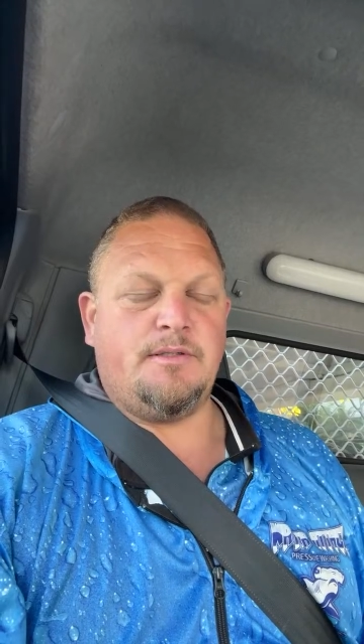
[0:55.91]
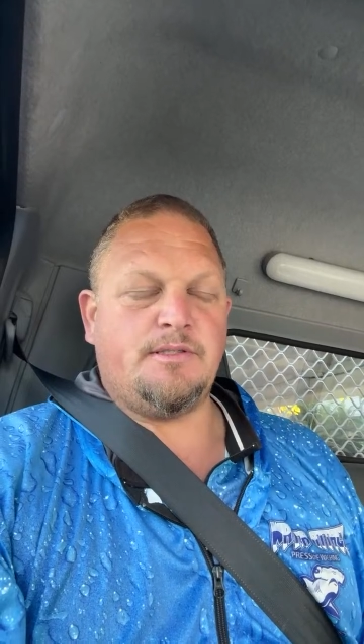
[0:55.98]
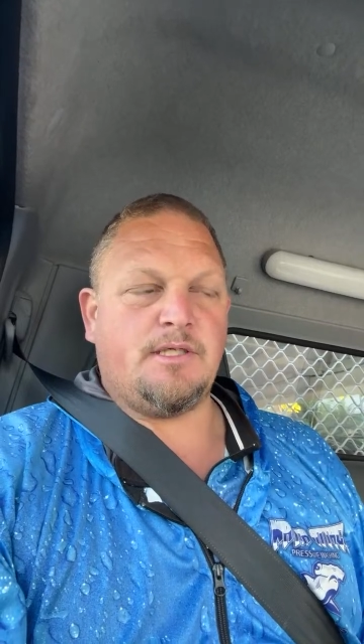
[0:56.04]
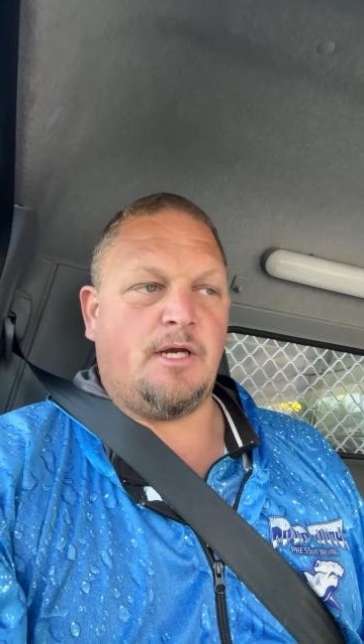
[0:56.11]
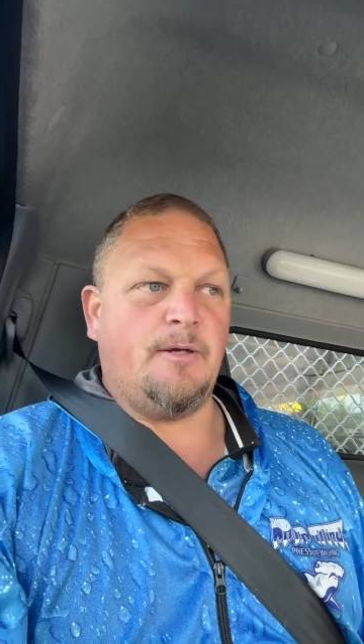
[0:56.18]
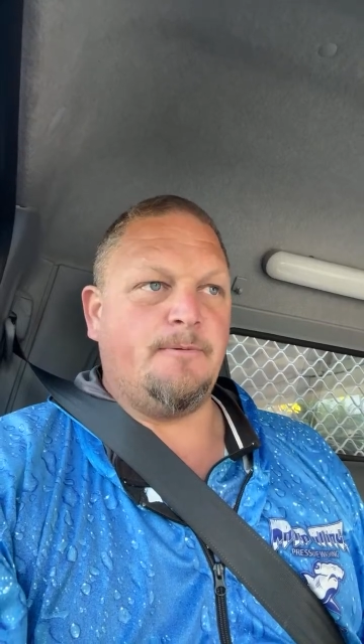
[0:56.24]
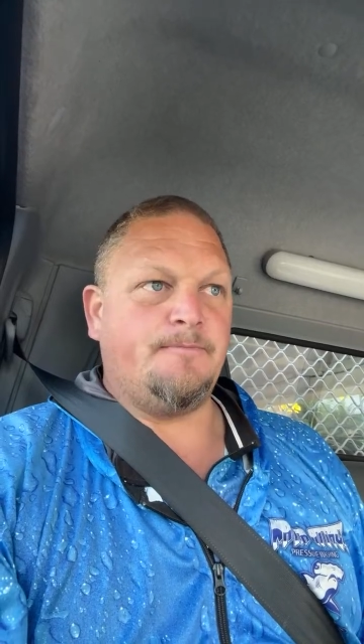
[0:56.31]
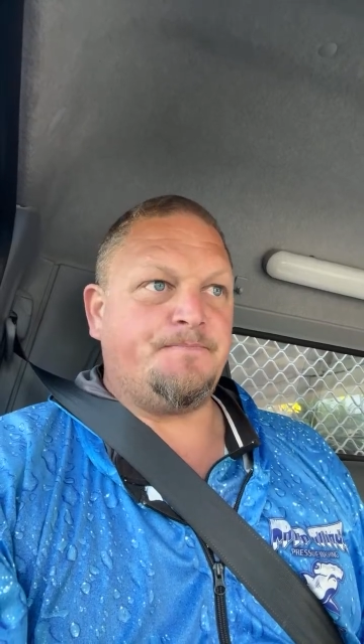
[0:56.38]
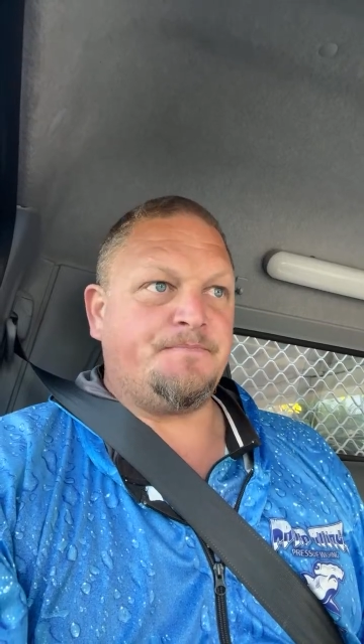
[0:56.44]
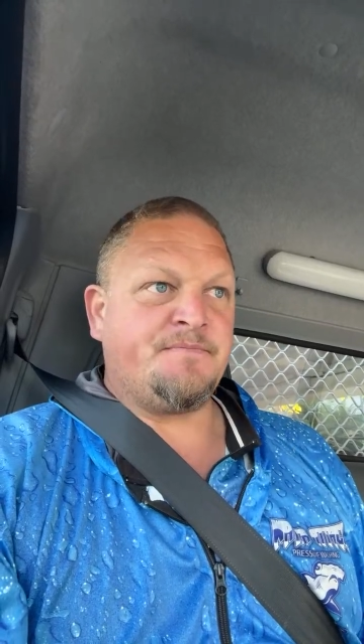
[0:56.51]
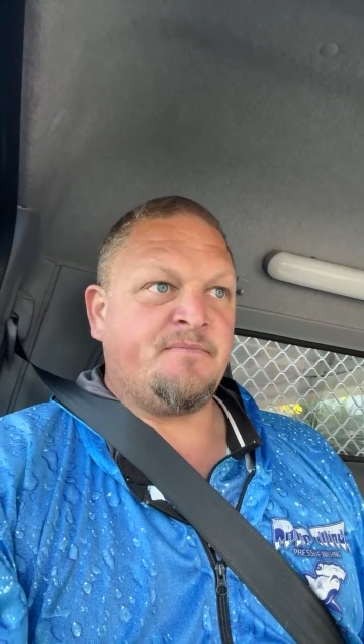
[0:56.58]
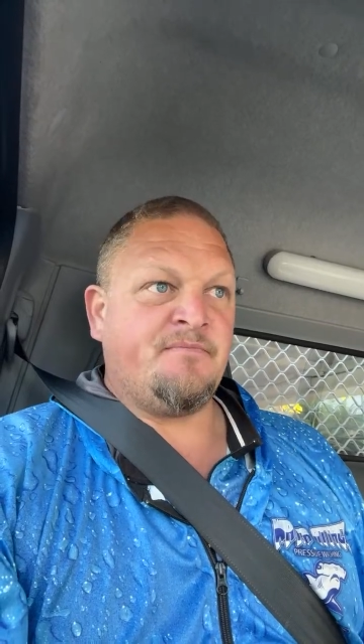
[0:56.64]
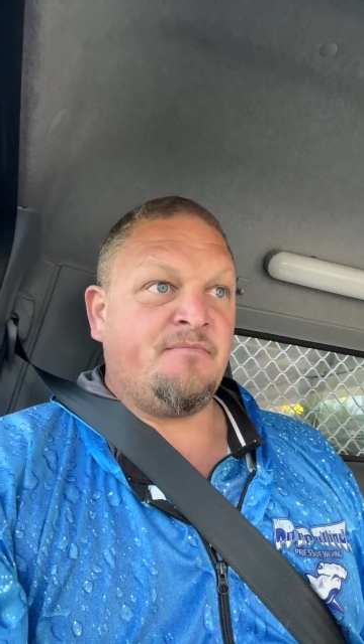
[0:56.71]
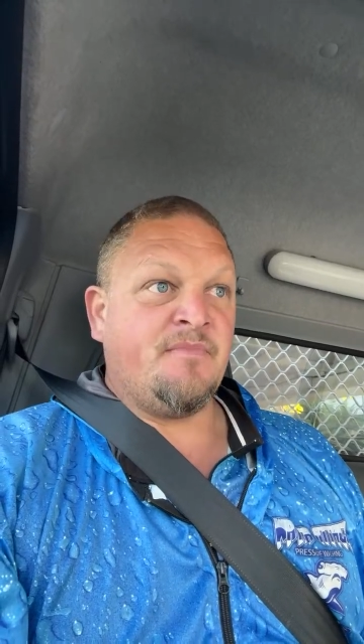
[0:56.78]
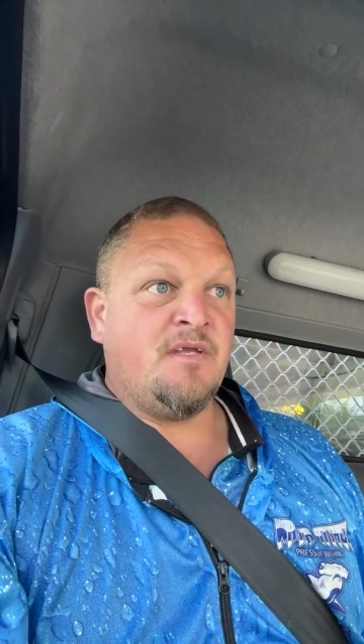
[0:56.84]
So
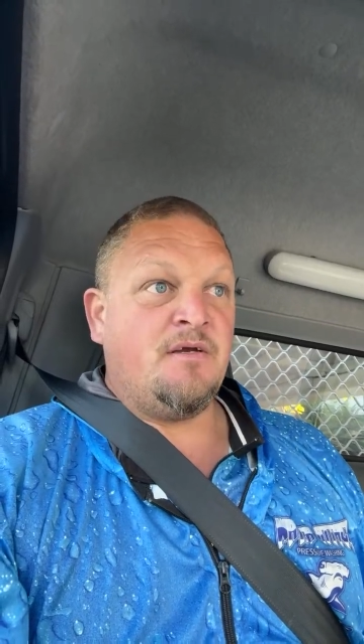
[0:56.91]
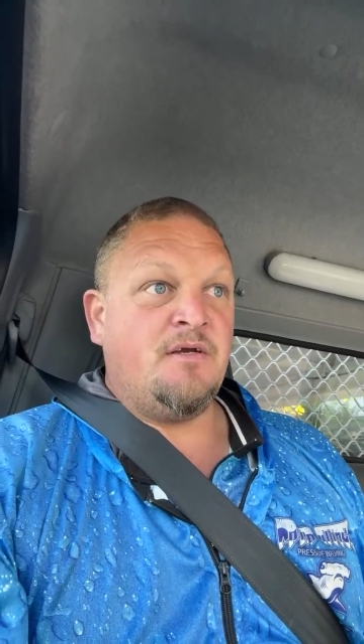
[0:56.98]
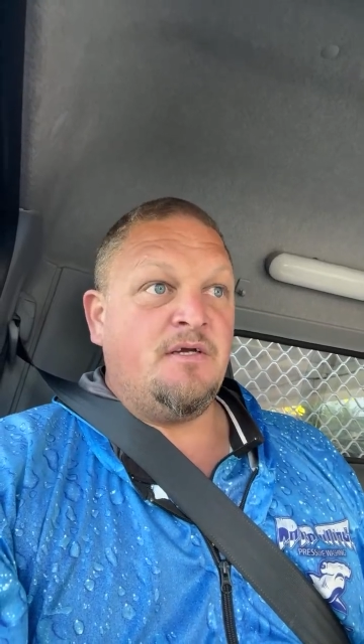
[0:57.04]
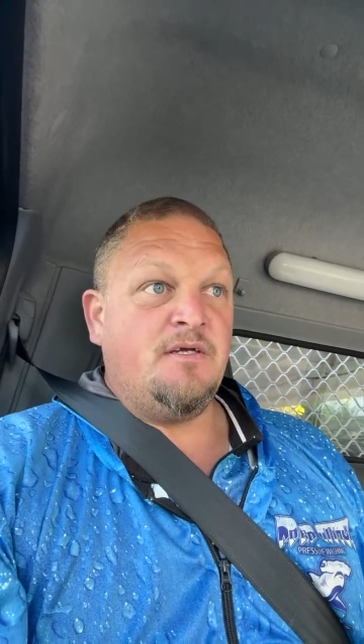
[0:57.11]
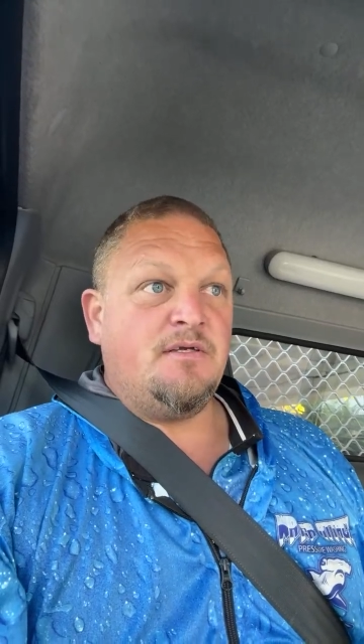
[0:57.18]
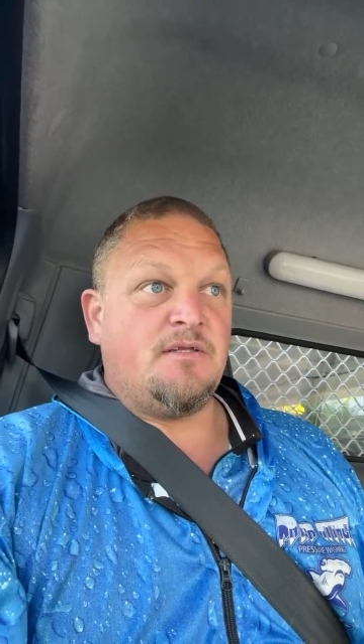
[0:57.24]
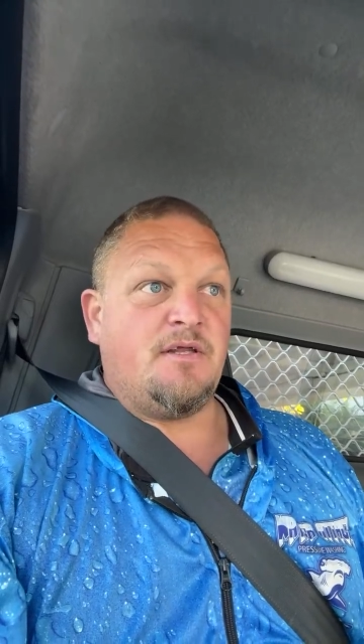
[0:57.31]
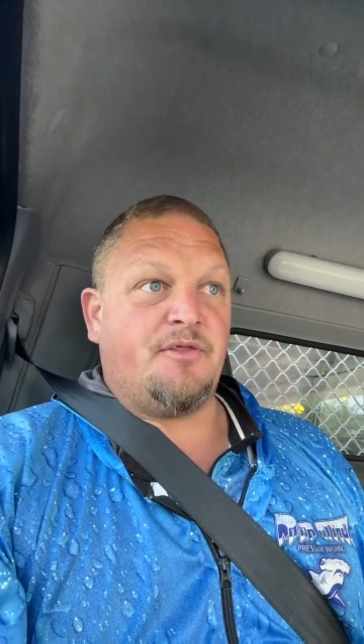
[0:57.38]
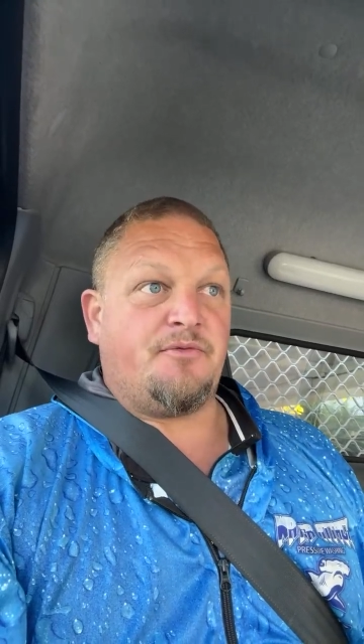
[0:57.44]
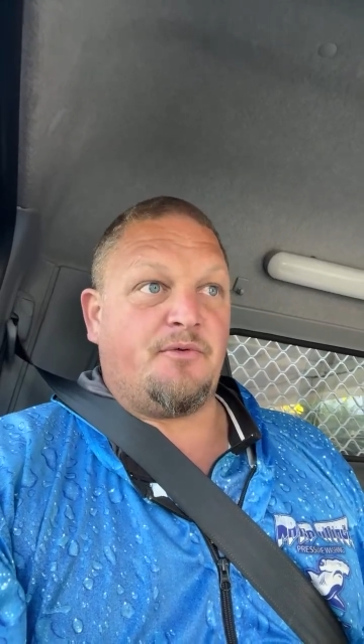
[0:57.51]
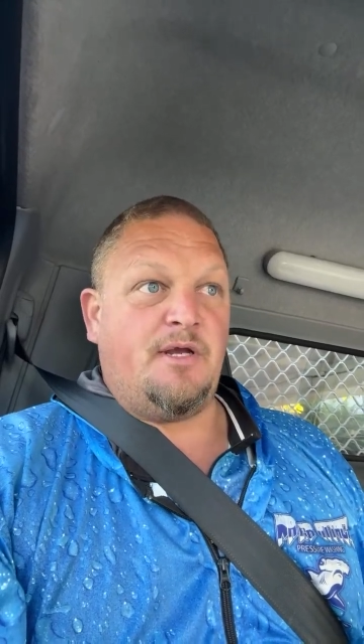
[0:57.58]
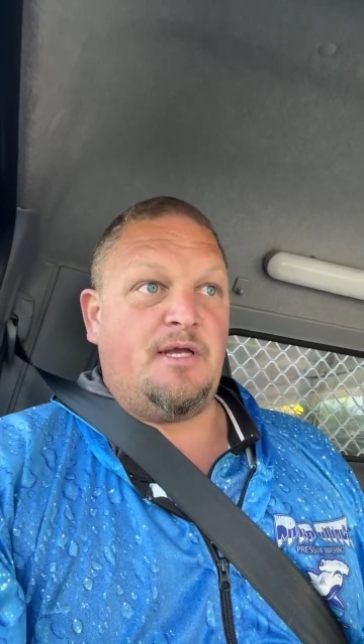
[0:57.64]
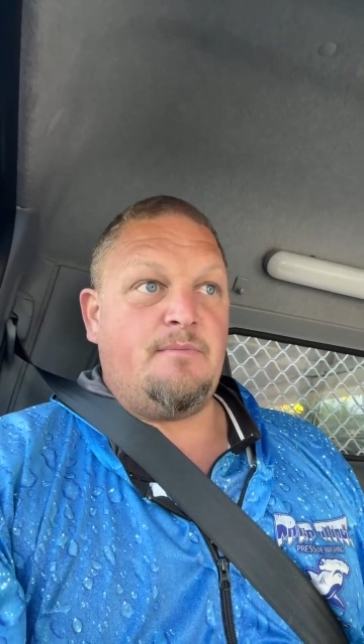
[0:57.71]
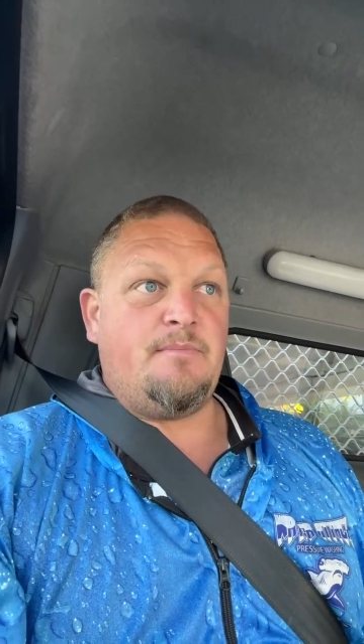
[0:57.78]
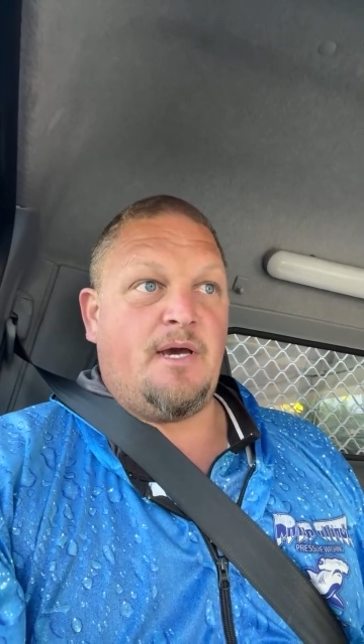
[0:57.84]
the three